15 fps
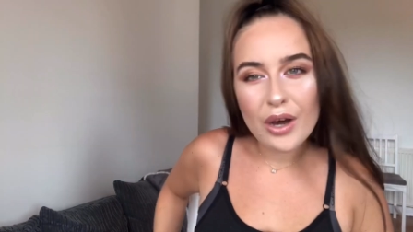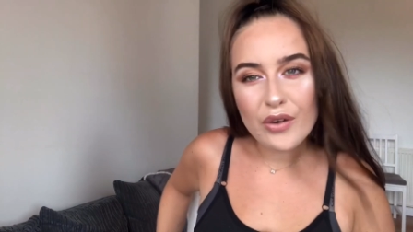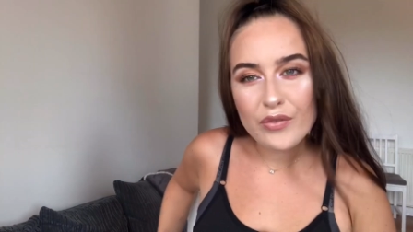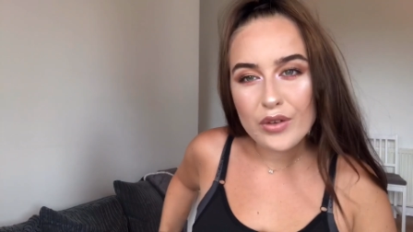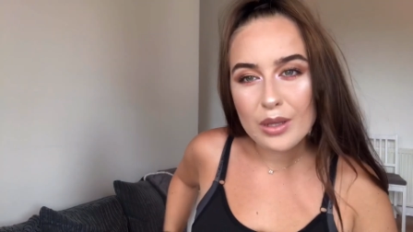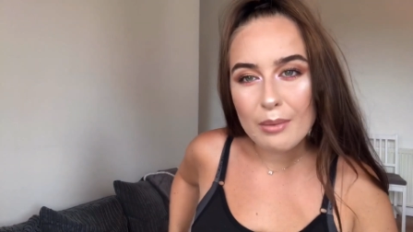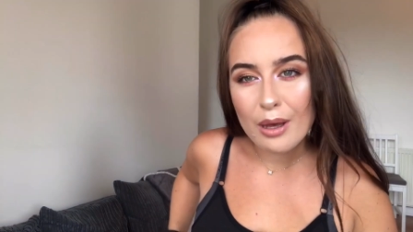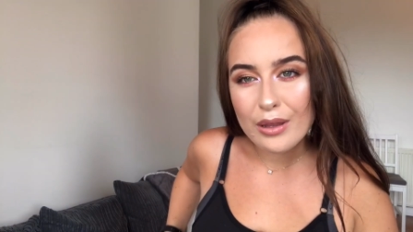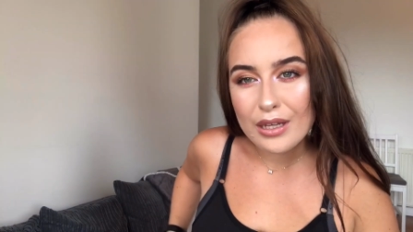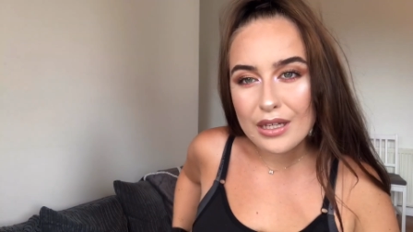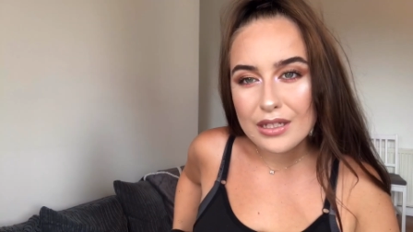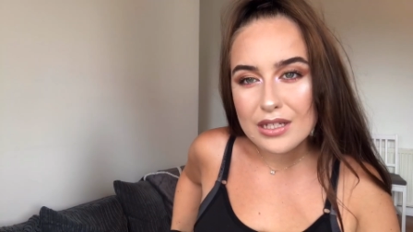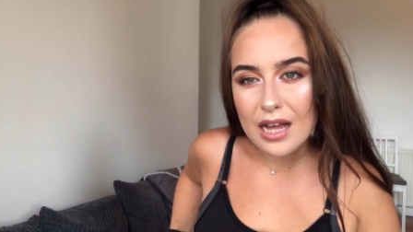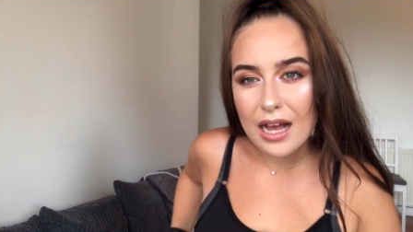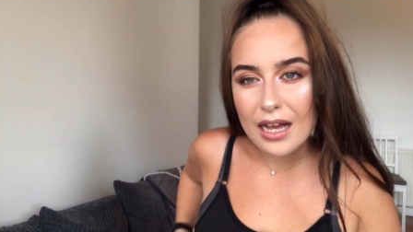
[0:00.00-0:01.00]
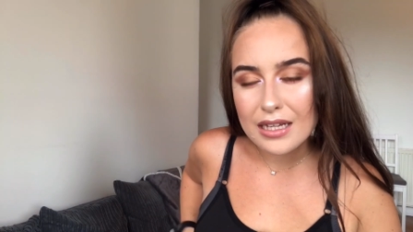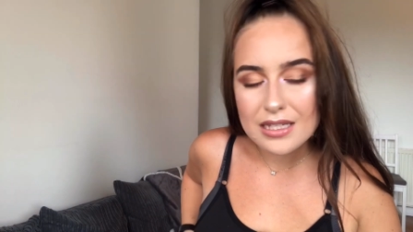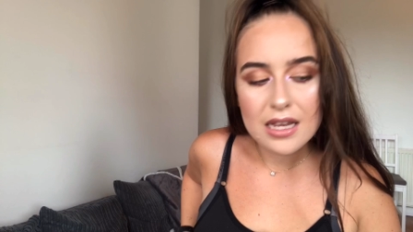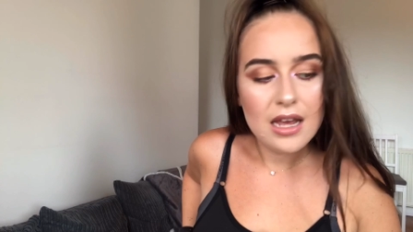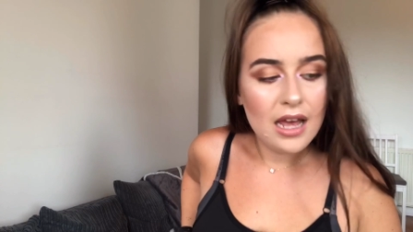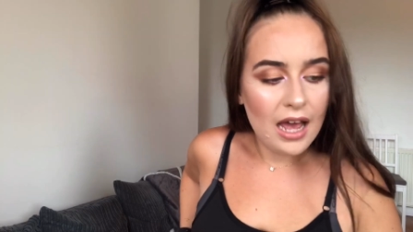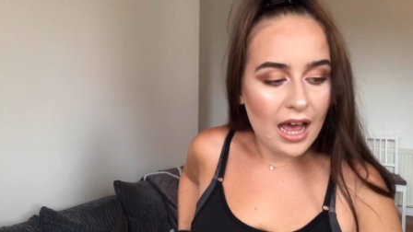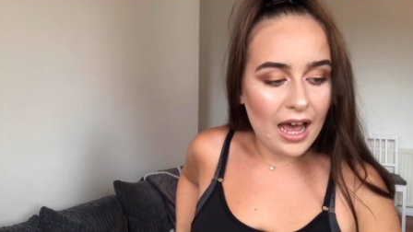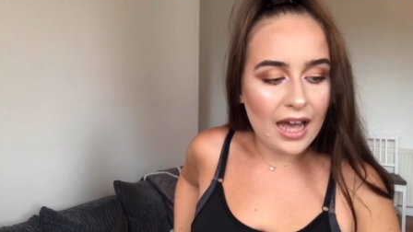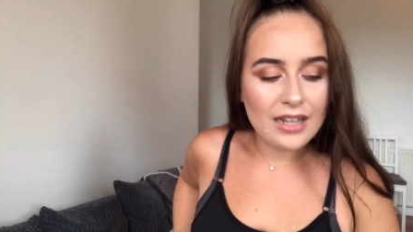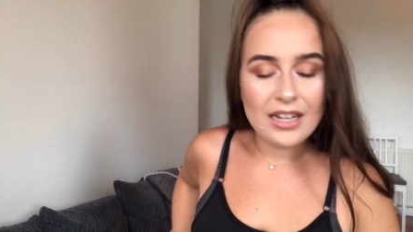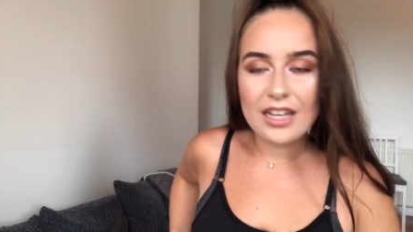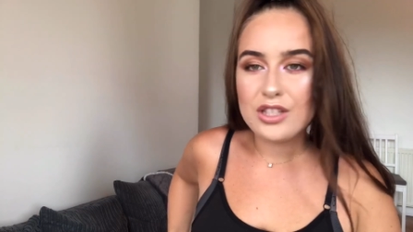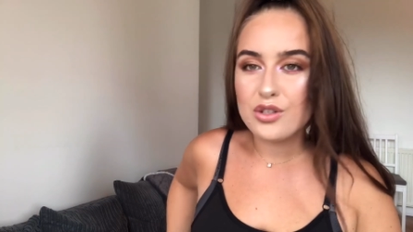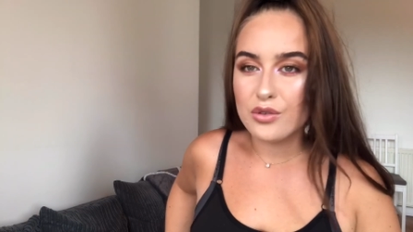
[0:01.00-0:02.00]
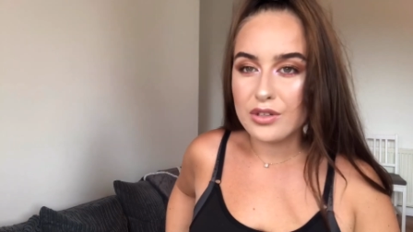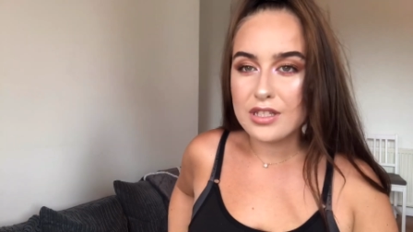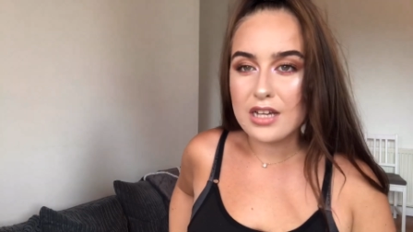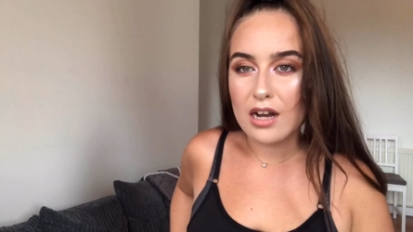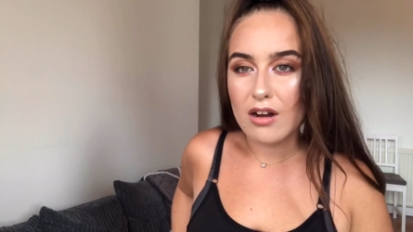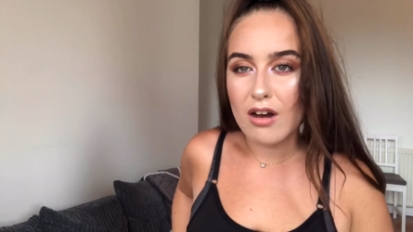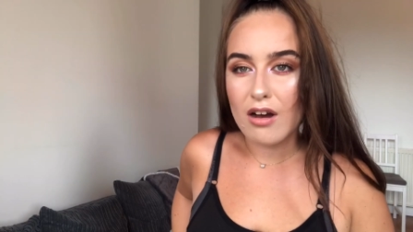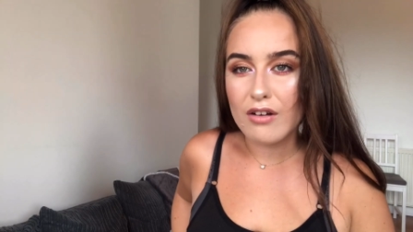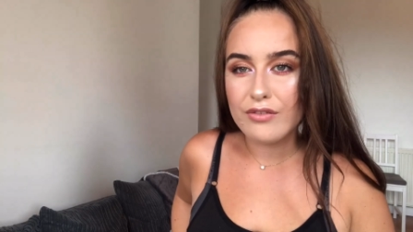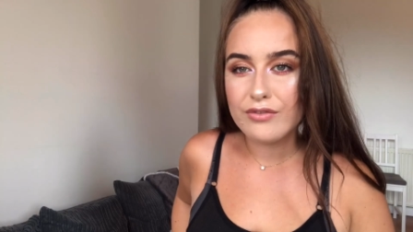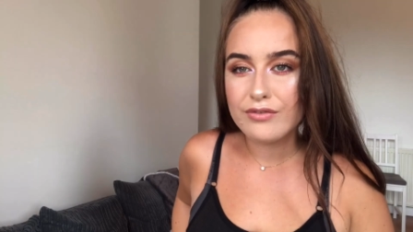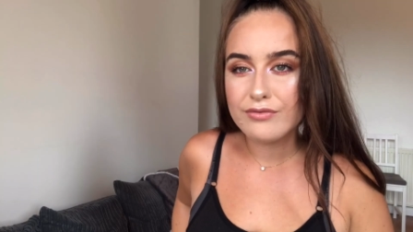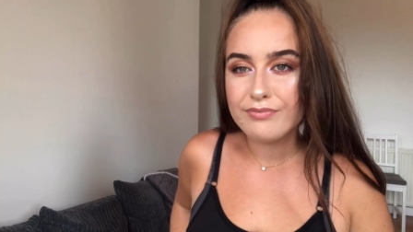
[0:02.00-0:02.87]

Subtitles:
I feel about these, guys. And I took the tag off.